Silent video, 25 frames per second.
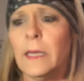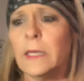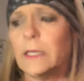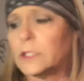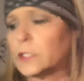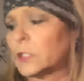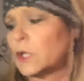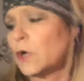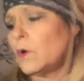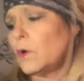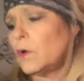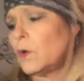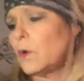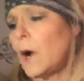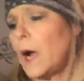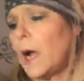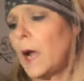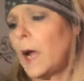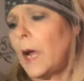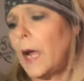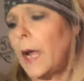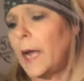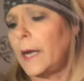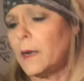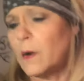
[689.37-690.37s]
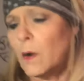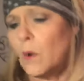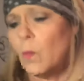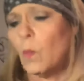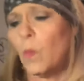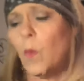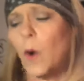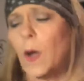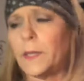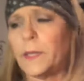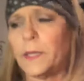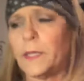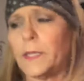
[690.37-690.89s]
So I don't
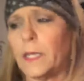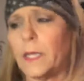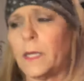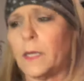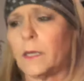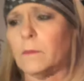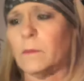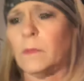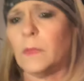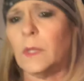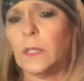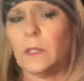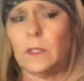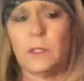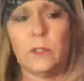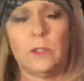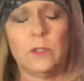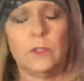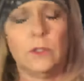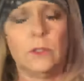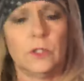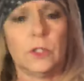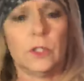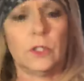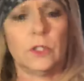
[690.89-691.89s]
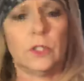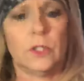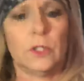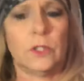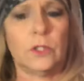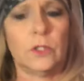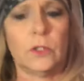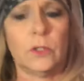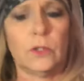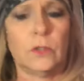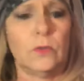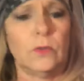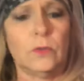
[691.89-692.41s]
want them just
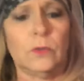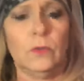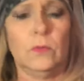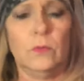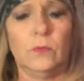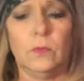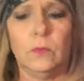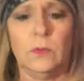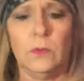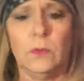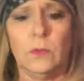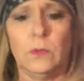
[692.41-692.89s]
to,